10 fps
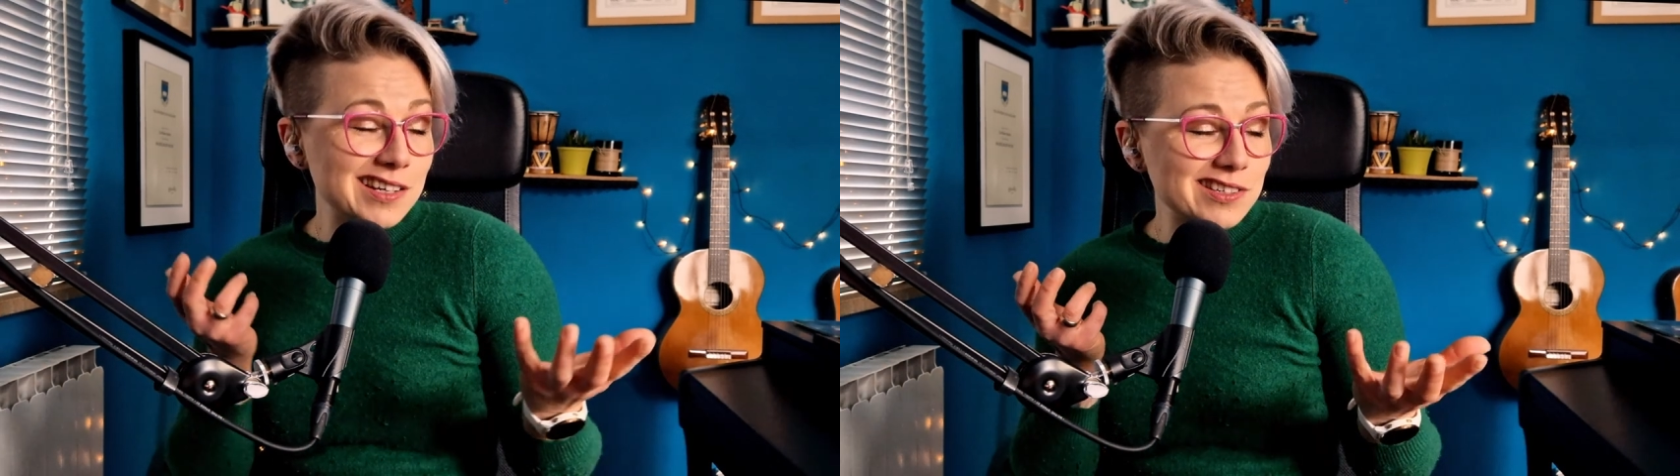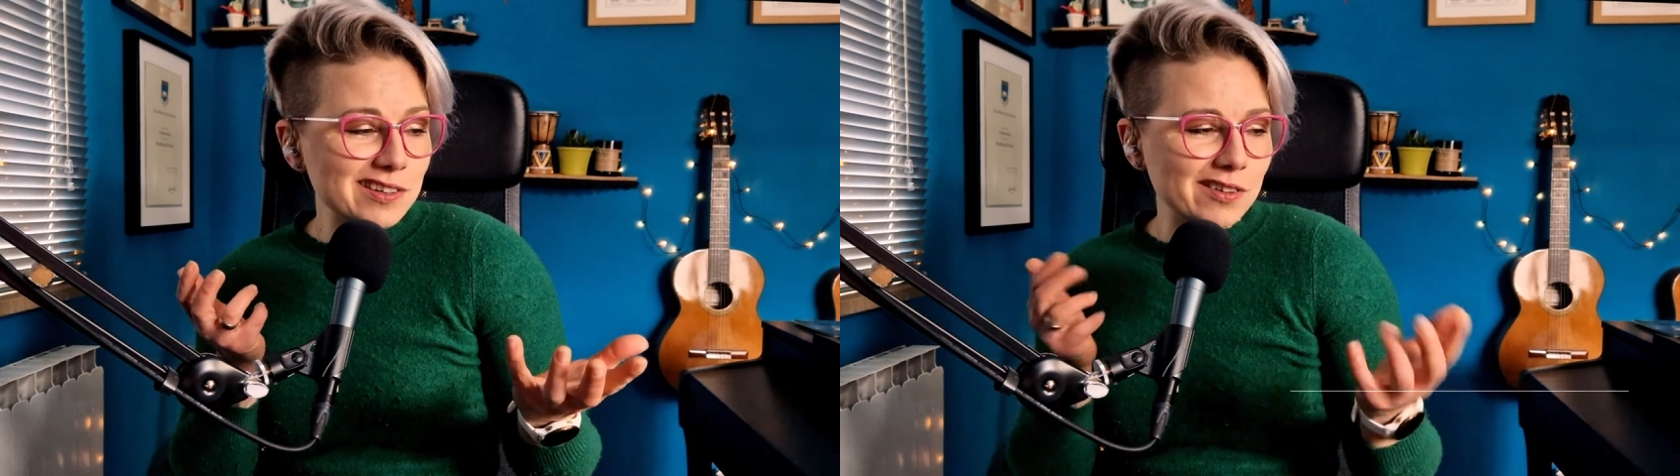
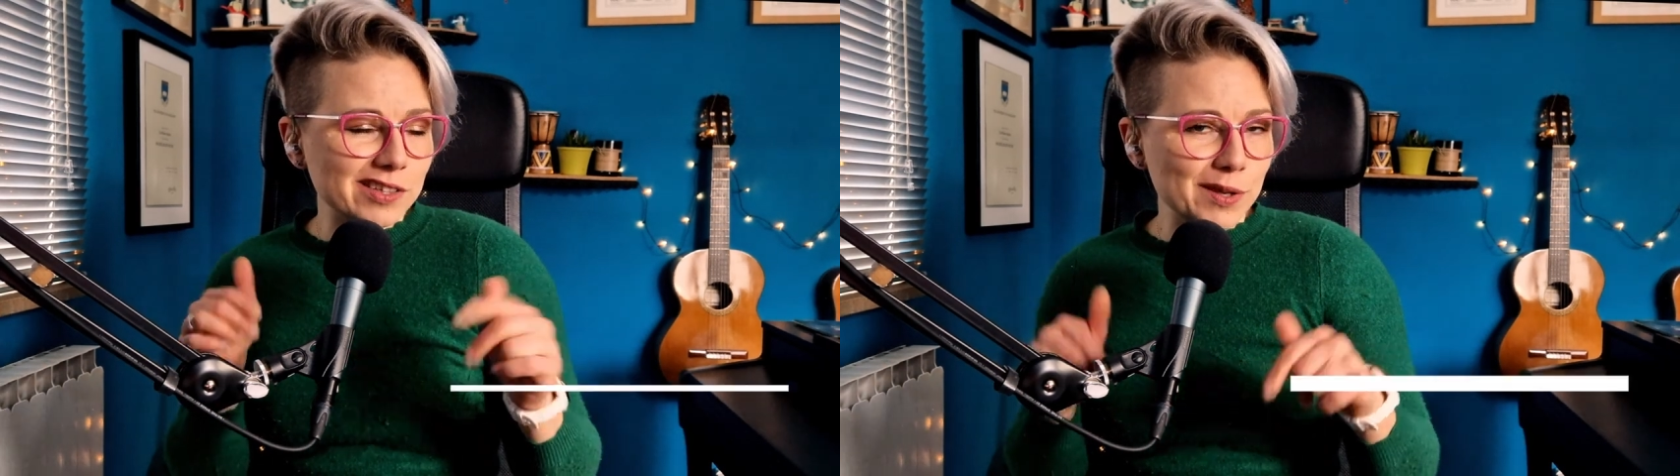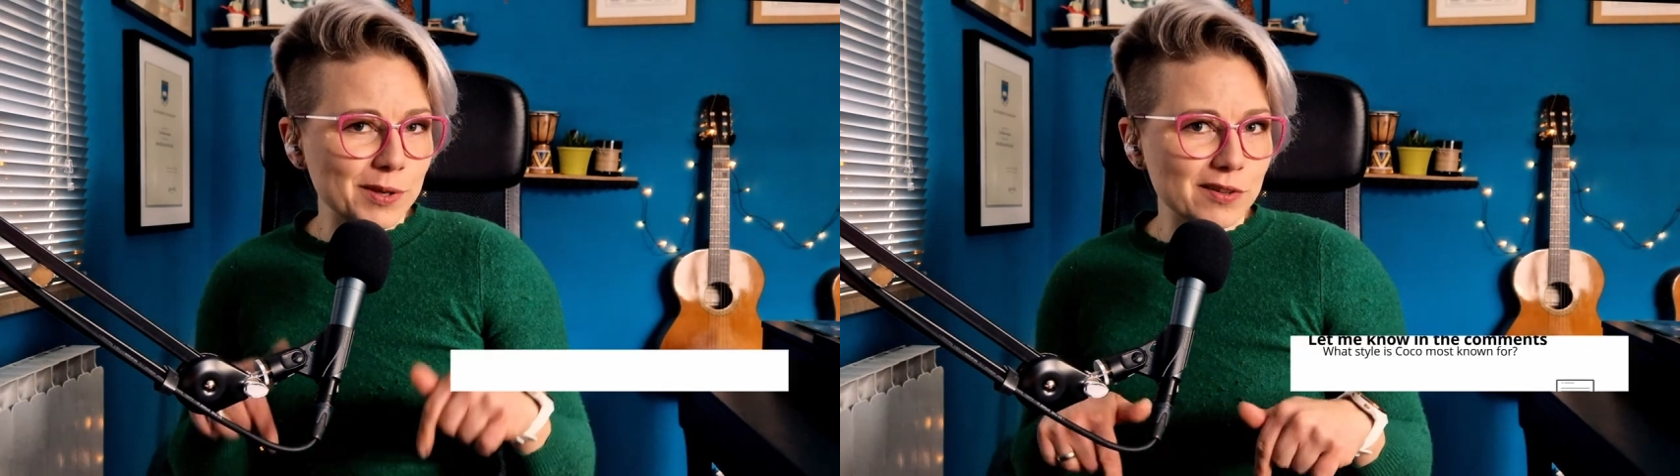I don't know.
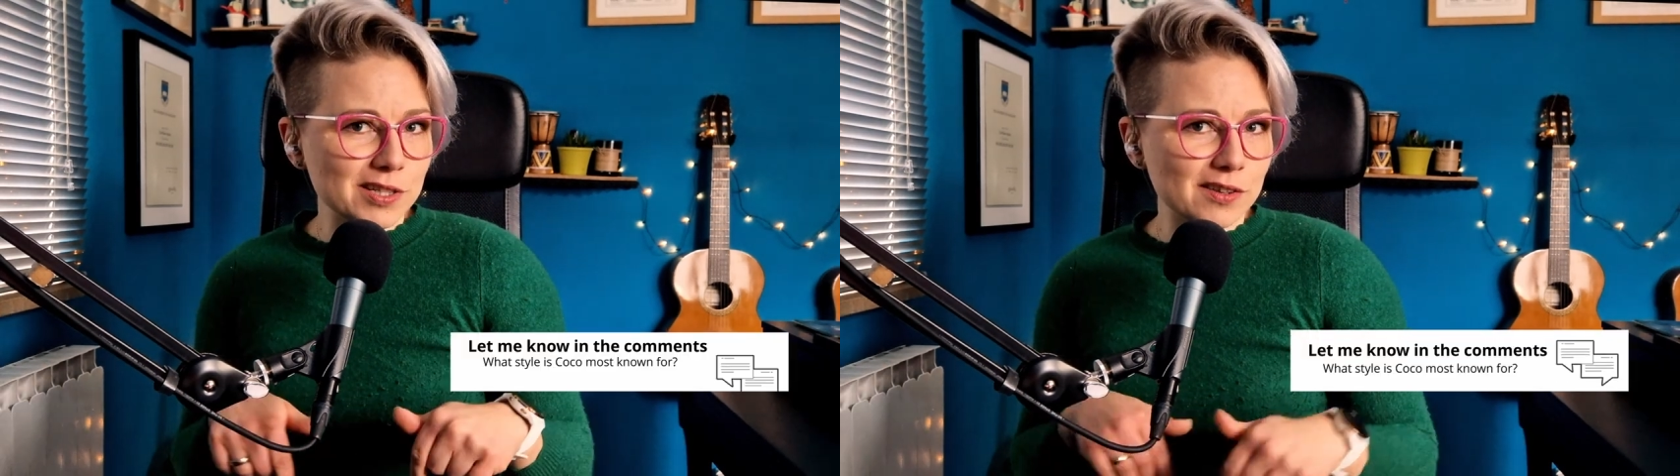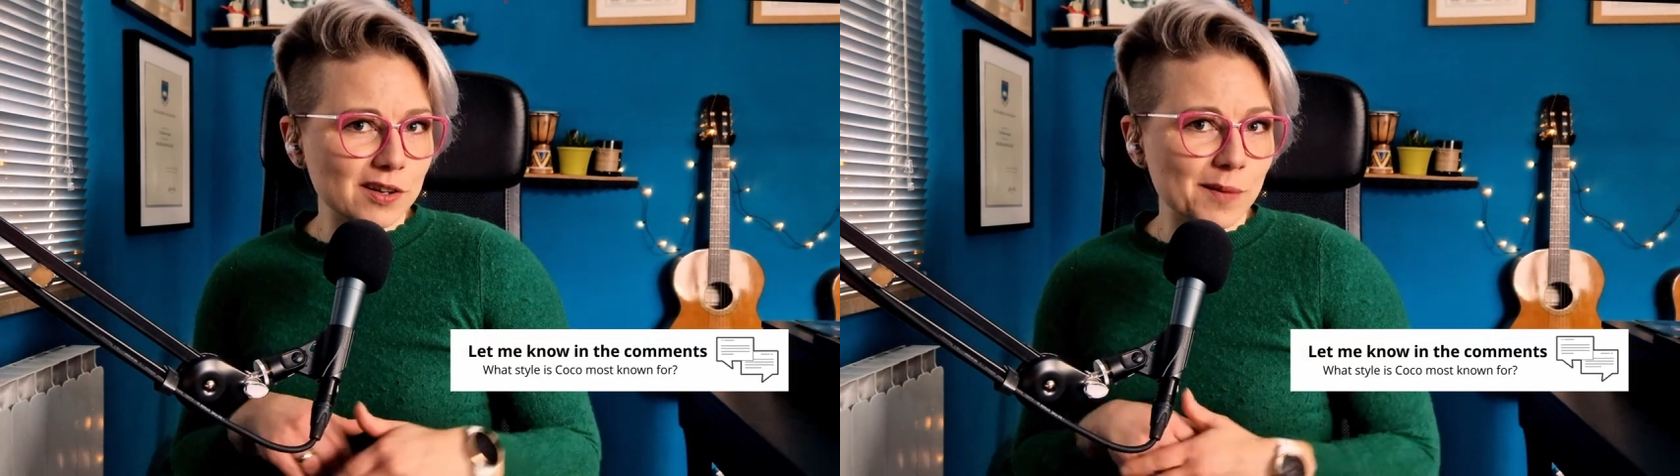Let me know
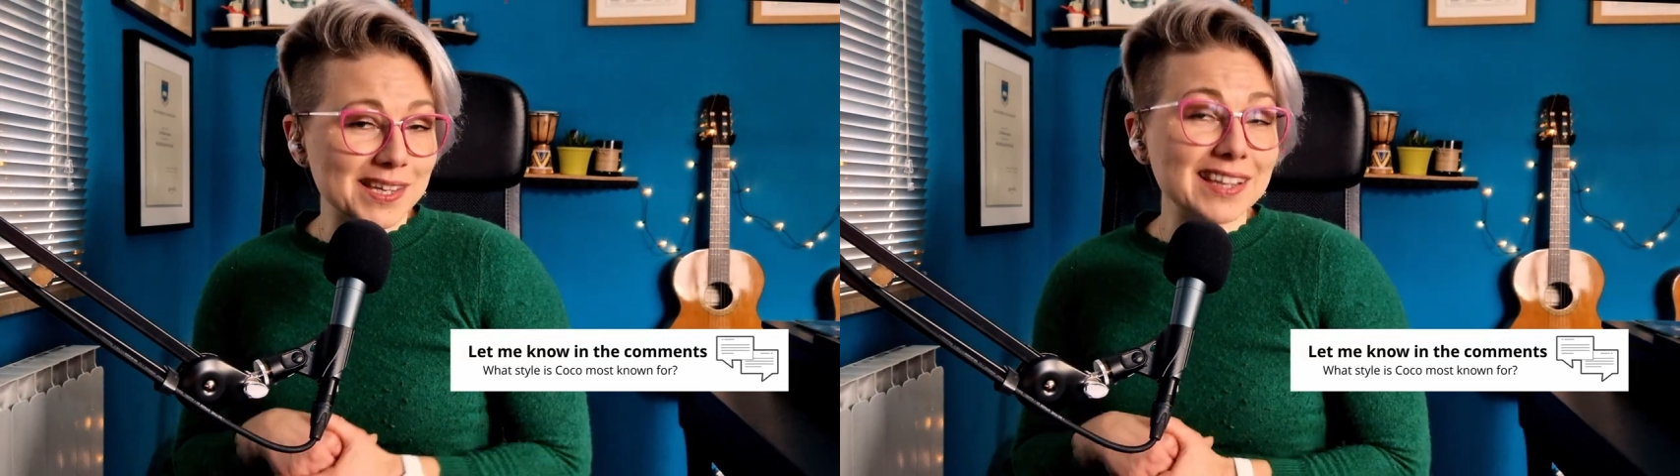down in the comments.